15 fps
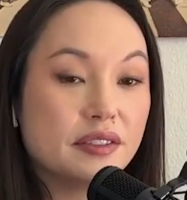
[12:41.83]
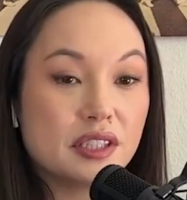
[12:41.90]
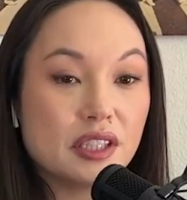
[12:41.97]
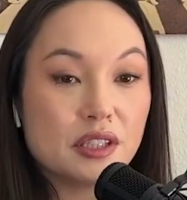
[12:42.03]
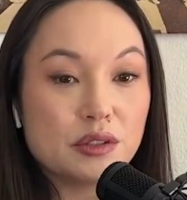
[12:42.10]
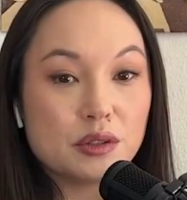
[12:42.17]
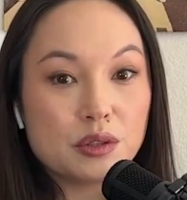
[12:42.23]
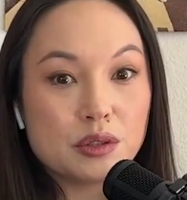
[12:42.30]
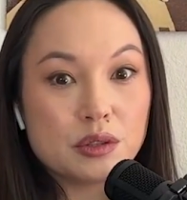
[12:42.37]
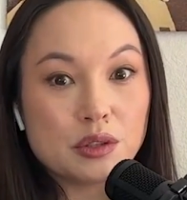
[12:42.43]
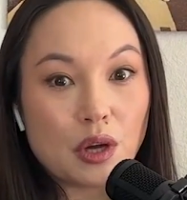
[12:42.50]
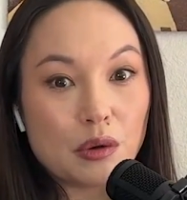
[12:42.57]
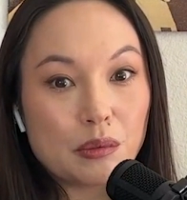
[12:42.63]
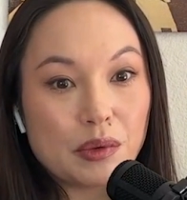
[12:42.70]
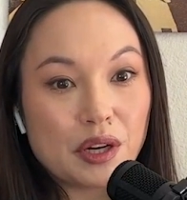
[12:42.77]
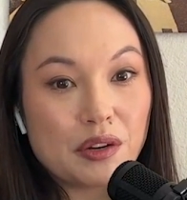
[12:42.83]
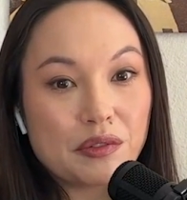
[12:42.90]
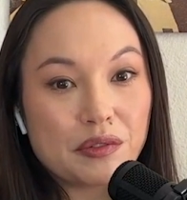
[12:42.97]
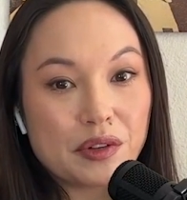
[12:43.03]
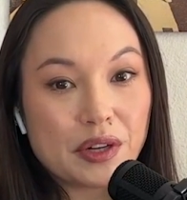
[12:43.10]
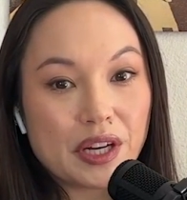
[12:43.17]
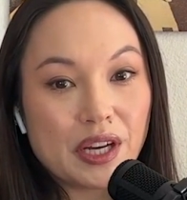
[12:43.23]
seen so many
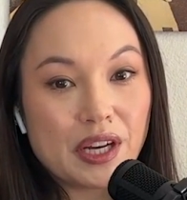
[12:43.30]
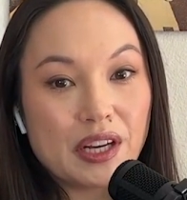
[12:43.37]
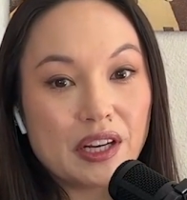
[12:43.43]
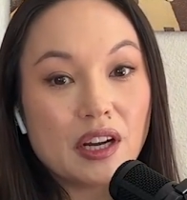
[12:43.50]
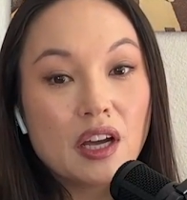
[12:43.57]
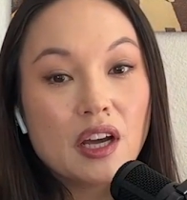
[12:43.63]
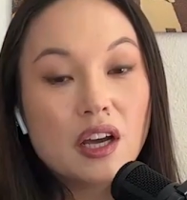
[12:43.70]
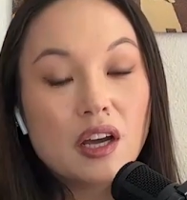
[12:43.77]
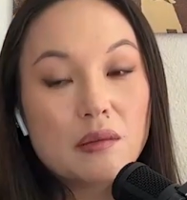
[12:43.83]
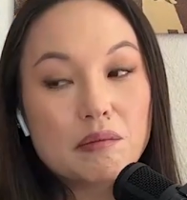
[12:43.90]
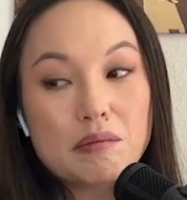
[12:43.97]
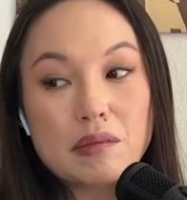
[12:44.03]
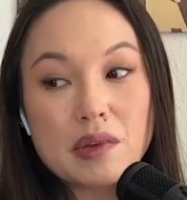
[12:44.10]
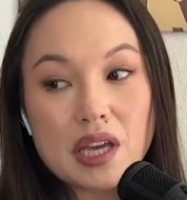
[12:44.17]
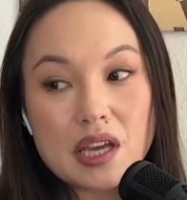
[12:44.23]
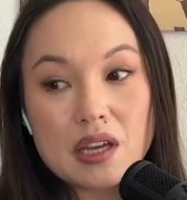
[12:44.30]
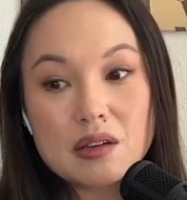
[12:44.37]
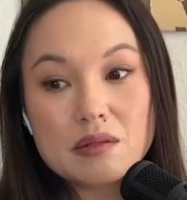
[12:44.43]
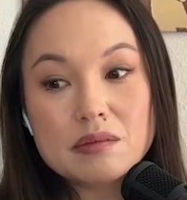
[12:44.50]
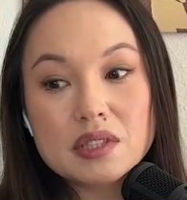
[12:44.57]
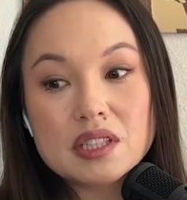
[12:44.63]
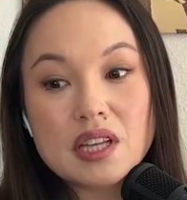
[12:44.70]
freaking
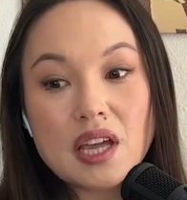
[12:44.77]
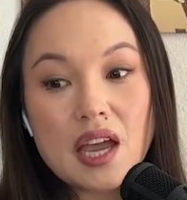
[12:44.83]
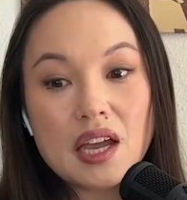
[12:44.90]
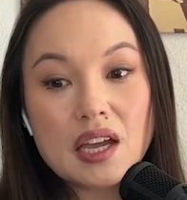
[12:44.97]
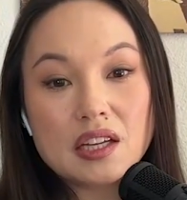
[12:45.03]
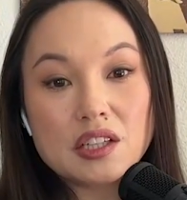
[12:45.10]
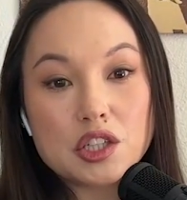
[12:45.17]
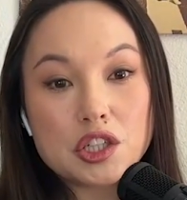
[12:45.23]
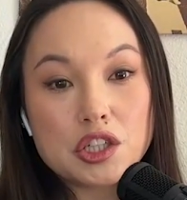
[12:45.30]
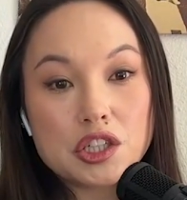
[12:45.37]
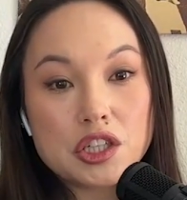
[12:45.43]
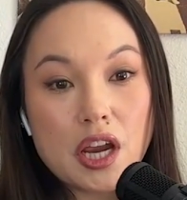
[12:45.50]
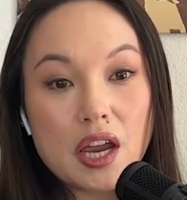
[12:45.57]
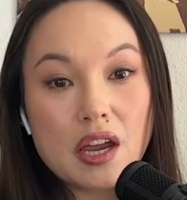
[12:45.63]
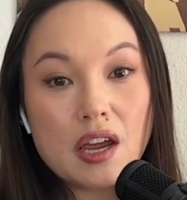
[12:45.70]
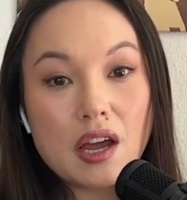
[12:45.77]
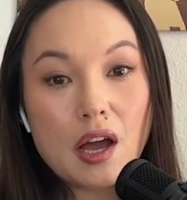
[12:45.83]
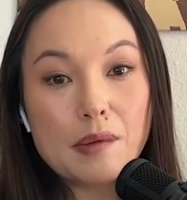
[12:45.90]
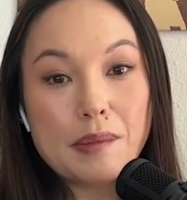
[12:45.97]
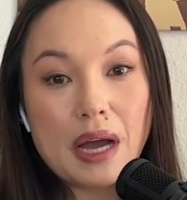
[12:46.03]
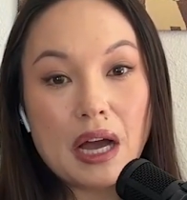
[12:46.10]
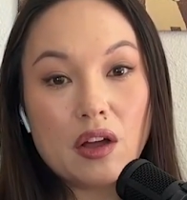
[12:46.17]
memes and shit
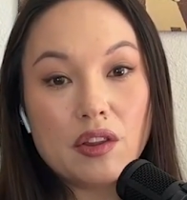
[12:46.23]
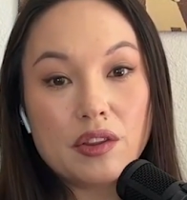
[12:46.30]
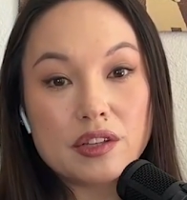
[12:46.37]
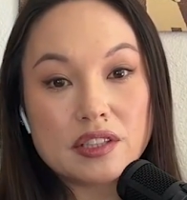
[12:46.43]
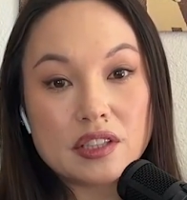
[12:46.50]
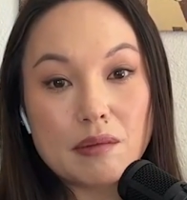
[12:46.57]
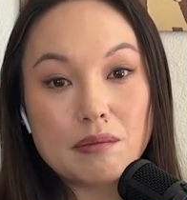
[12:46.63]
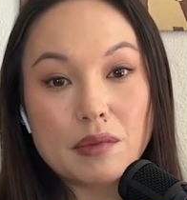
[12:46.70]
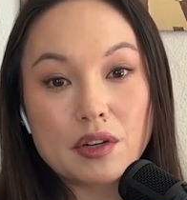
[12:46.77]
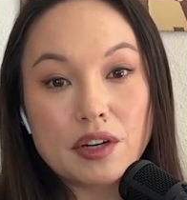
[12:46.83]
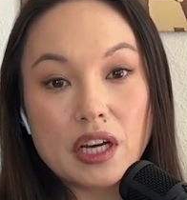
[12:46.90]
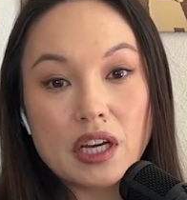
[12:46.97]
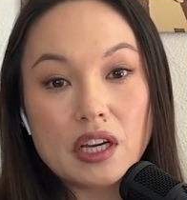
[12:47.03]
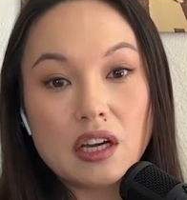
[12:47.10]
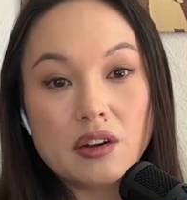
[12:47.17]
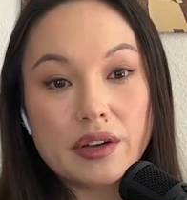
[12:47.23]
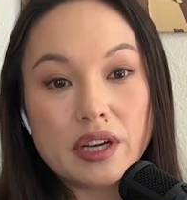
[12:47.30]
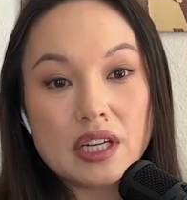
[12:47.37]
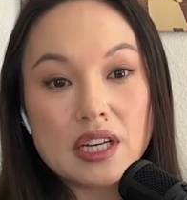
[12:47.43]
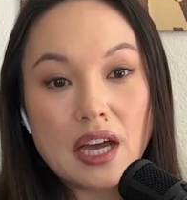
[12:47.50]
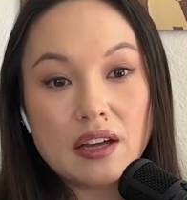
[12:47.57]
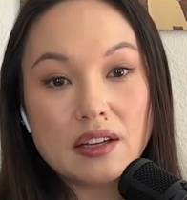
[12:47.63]
about the submarine
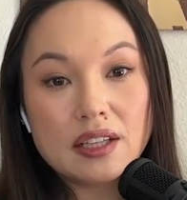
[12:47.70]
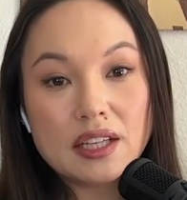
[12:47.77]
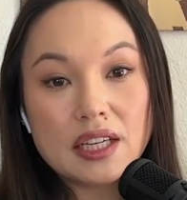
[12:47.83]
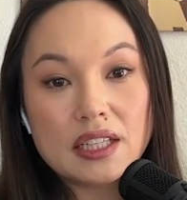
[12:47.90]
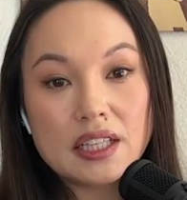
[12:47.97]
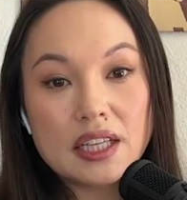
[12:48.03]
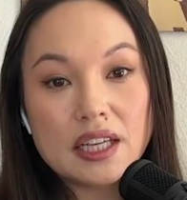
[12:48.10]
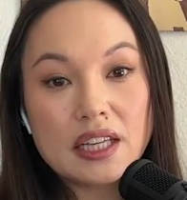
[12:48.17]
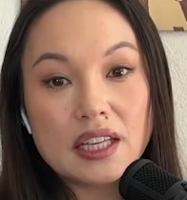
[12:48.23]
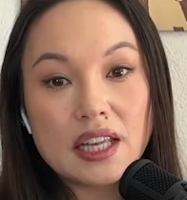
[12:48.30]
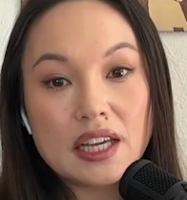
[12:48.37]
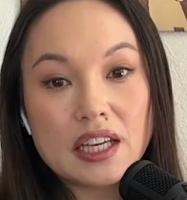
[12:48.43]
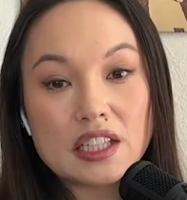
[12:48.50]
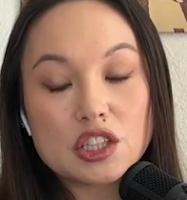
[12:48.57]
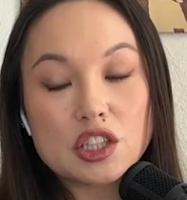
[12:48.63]
going down mm-hmm. lately. Like it's